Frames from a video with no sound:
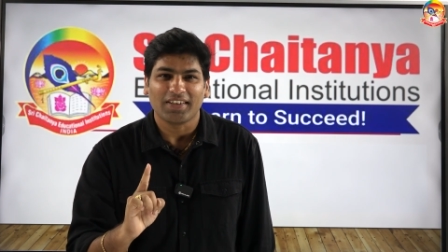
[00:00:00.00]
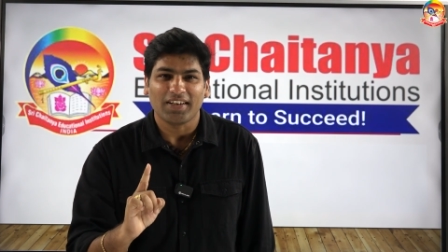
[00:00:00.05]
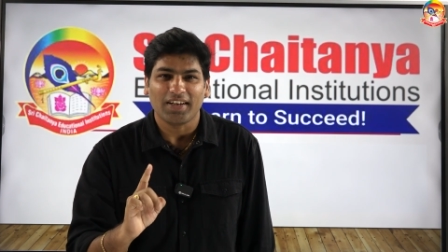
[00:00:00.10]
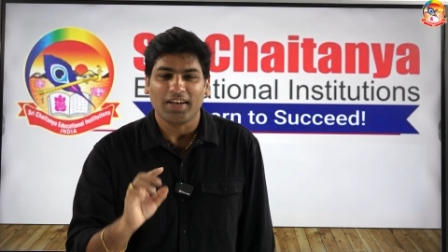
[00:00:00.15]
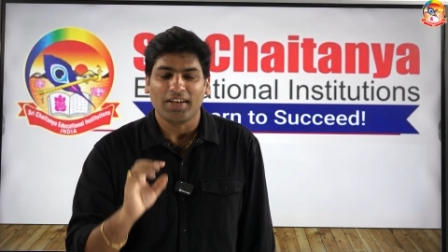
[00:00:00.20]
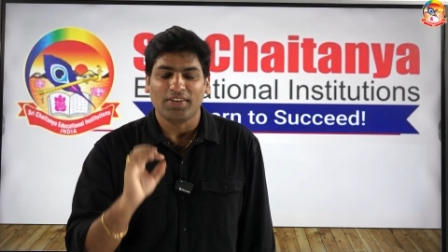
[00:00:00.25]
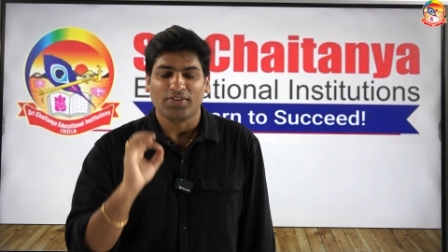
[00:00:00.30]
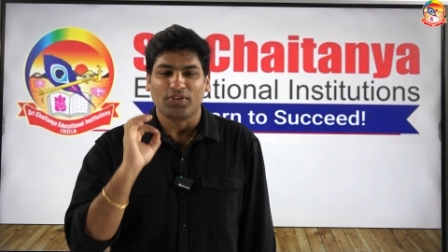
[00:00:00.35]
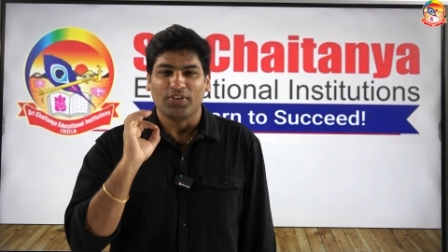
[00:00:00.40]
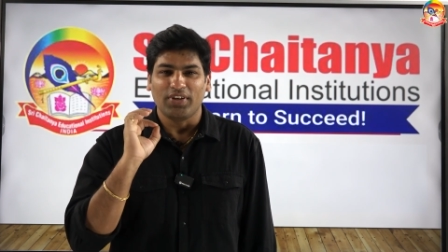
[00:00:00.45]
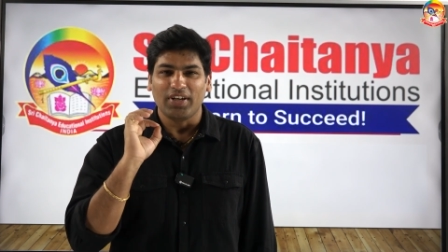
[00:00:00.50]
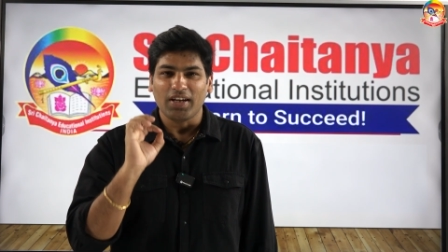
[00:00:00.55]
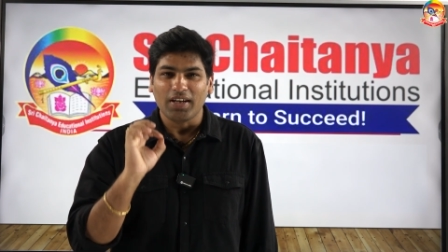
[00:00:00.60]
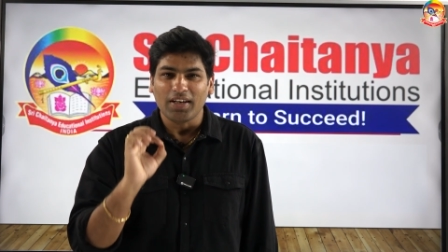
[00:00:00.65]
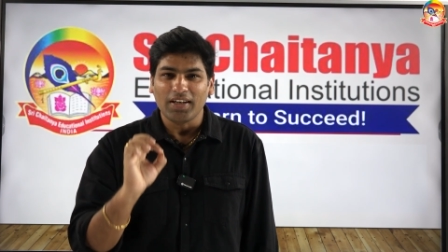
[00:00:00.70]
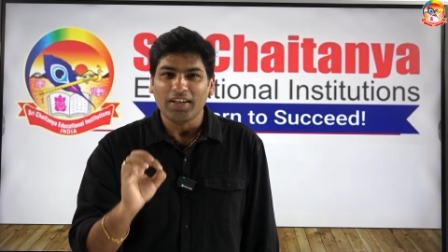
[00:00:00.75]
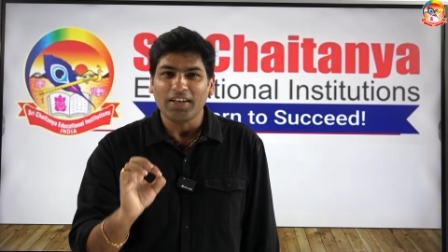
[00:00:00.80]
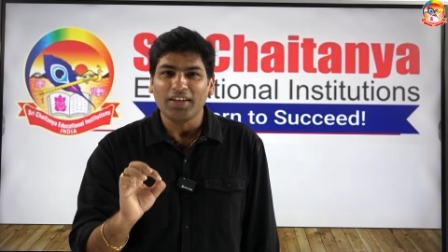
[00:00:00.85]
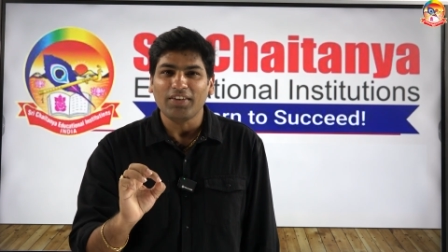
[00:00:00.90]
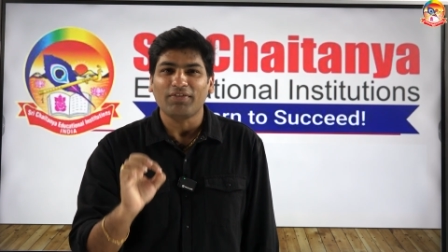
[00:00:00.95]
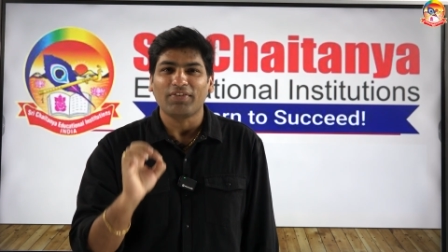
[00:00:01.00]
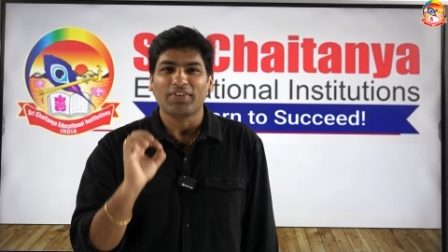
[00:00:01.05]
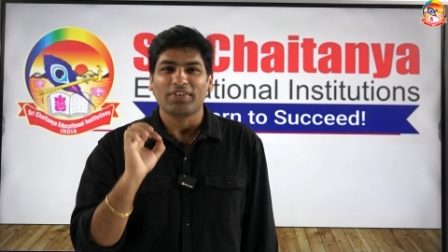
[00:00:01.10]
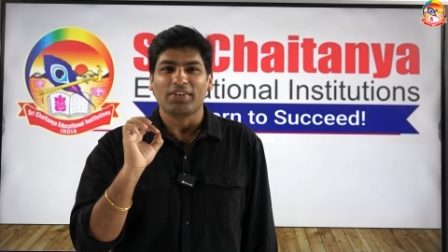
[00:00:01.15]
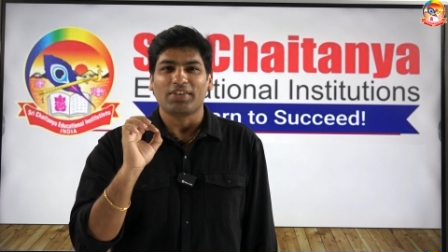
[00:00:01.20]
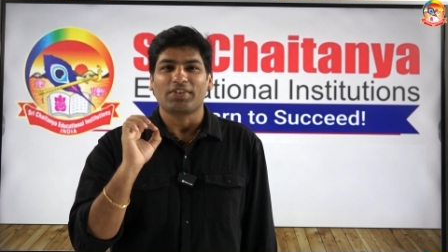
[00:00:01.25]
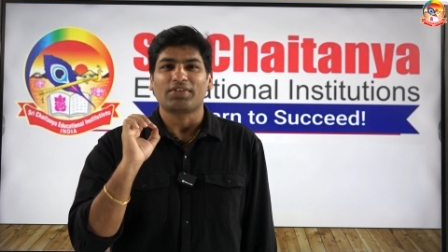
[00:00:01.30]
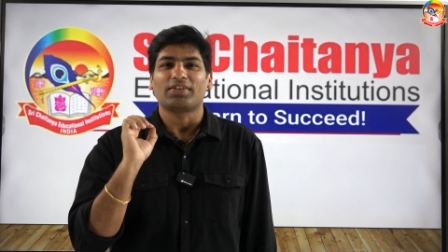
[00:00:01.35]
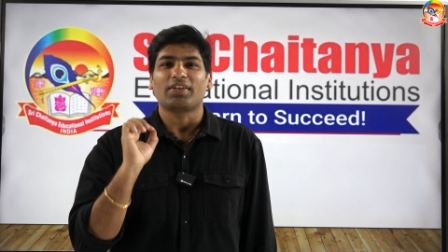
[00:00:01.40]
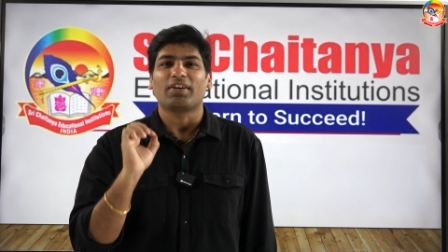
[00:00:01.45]
Is really
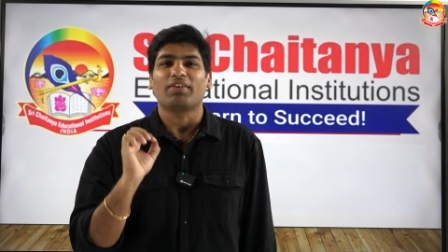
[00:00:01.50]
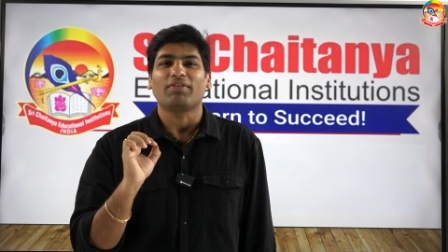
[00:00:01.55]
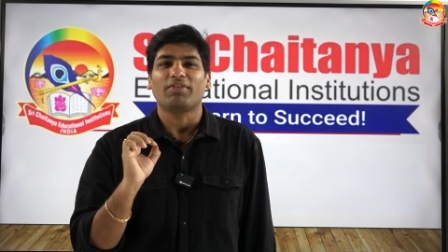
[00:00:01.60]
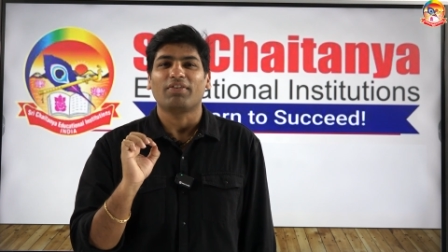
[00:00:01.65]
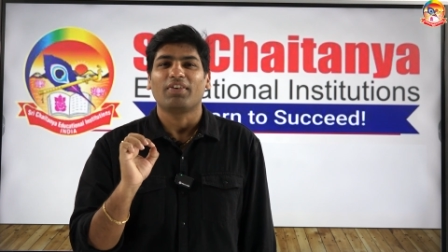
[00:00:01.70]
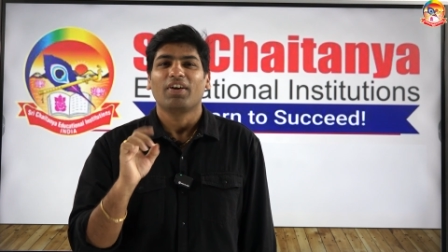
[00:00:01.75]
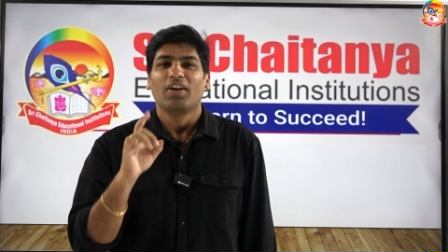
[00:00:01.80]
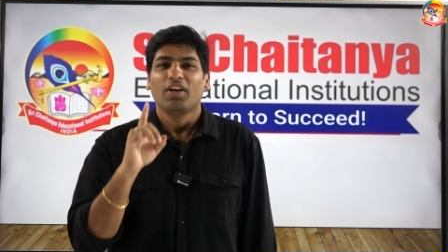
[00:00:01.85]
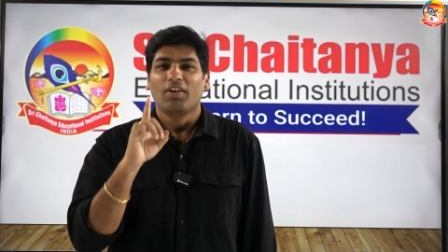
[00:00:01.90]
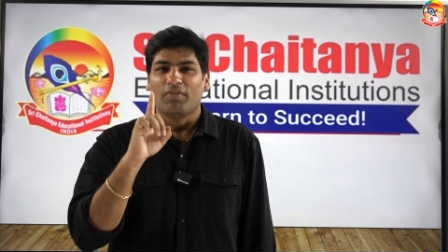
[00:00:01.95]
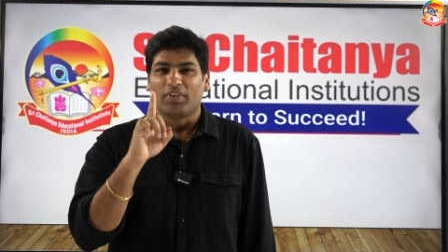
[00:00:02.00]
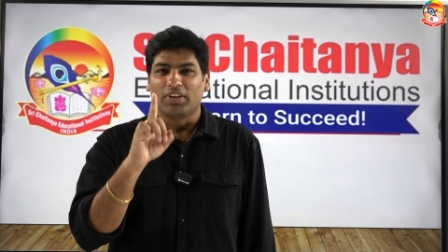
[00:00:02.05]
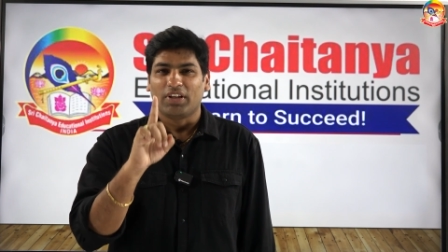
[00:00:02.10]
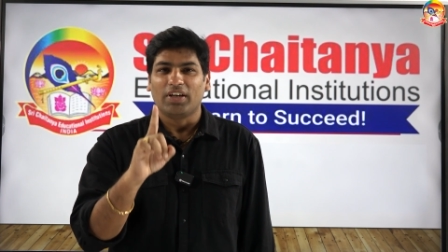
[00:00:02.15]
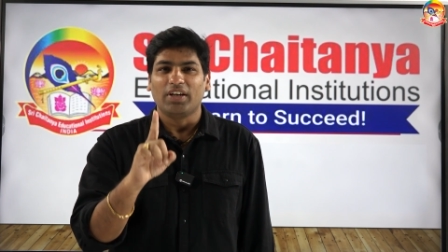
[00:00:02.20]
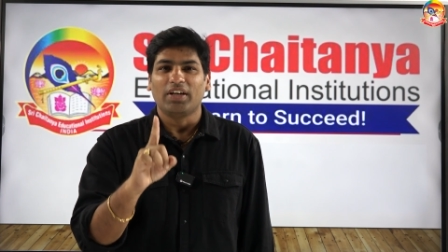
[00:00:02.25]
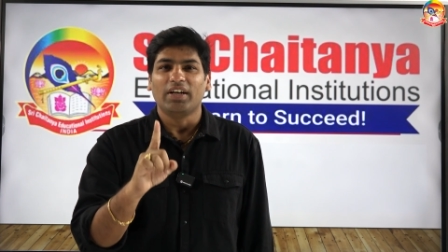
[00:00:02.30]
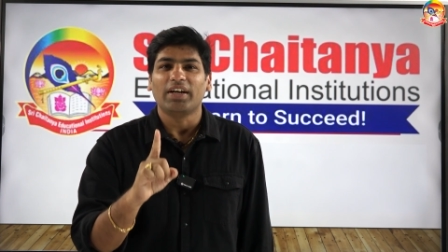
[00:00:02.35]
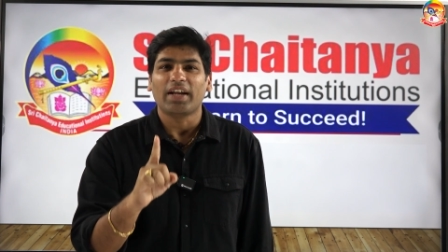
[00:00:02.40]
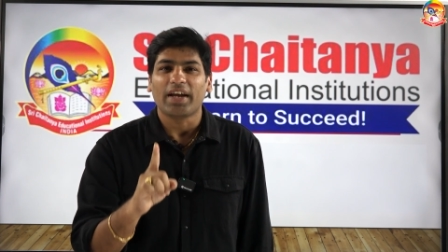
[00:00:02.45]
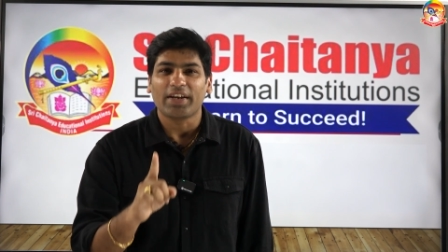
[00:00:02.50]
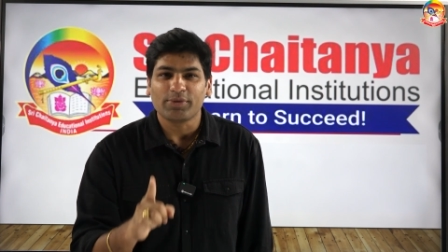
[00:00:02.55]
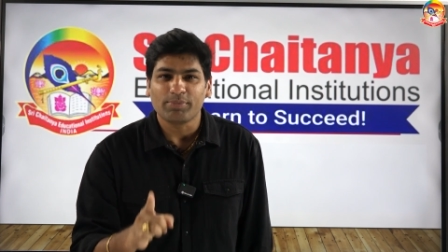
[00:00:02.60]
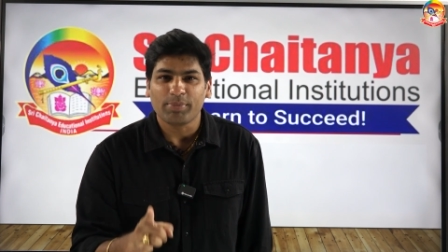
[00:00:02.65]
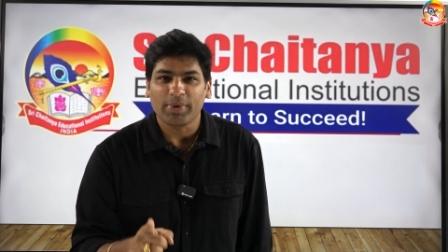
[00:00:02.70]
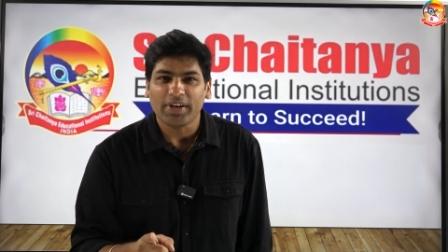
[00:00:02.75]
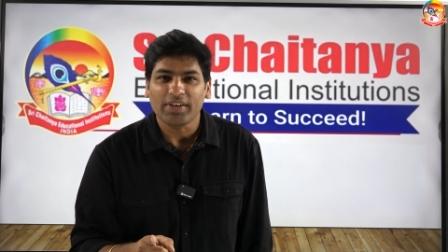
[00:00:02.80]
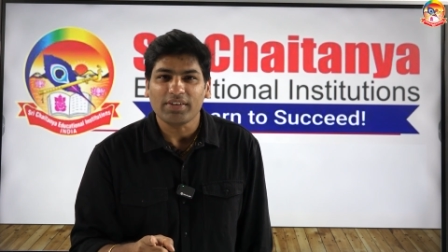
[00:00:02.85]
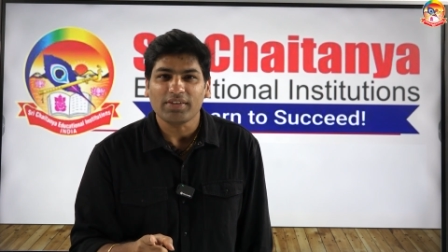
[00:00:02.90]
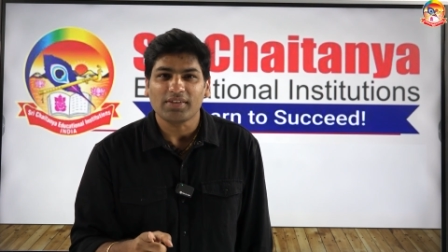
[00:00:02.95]
physics tough for the NEET
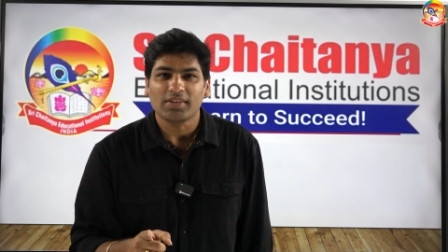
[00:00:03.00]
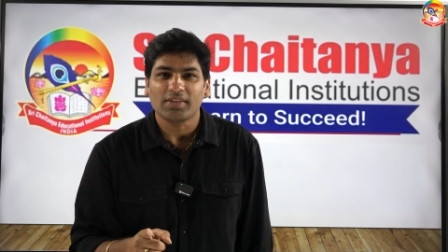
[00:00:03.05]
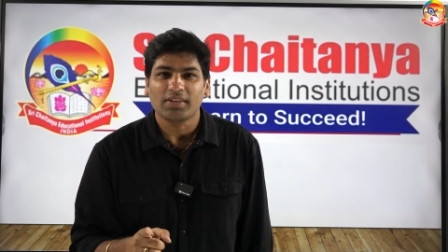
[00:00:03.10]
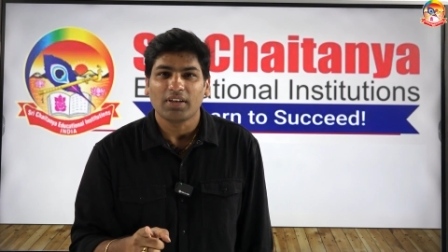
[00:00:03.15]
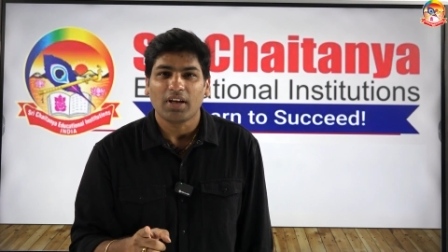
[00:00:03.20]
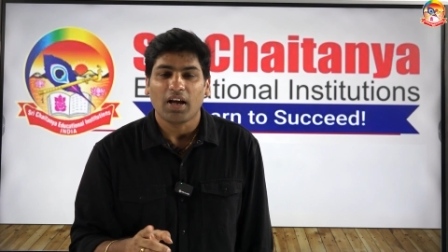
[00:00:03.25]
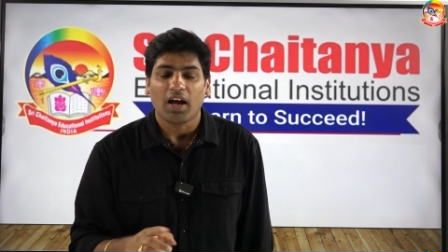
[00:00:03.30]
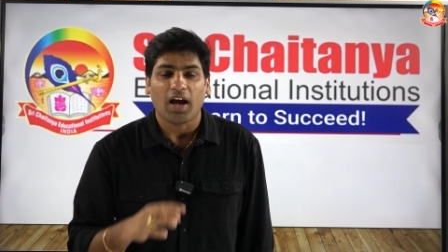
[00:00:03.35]
aspirants,